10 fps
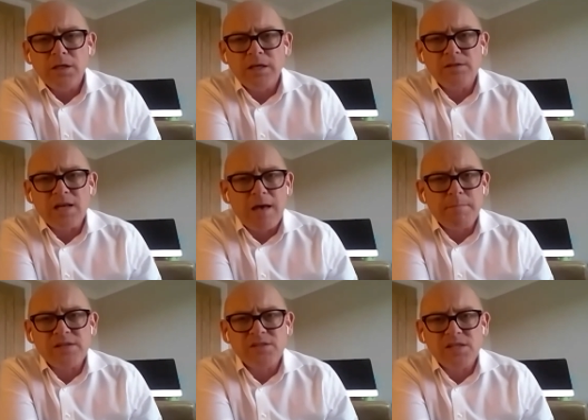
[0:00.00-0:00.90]
is
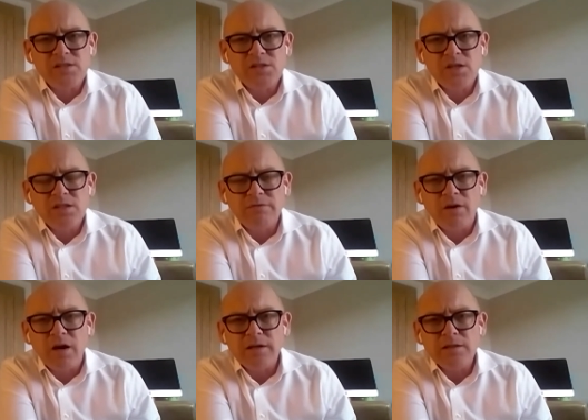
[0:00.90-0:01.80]
MSC
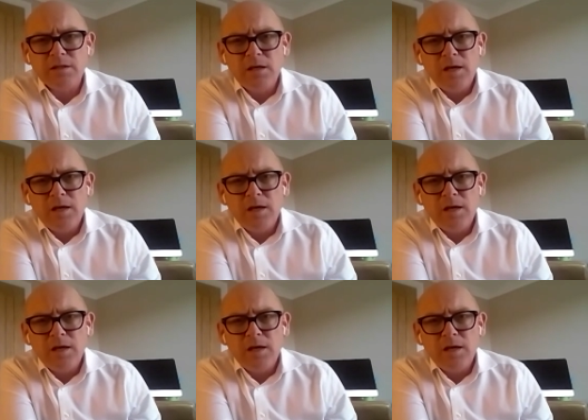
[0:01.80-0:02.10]
certified,